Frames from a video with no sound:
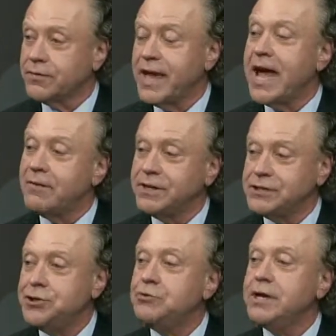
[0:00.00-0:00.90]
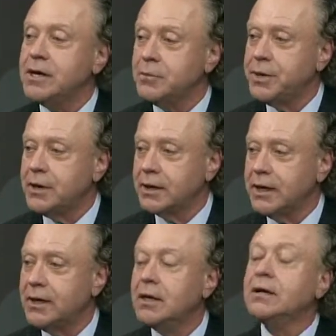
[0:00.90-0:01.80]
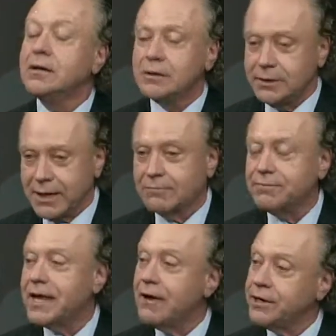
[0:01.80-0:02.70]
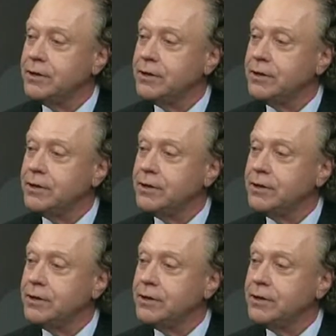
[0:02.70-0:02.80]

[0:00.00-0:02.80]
They have this unique ability. Yeah, they have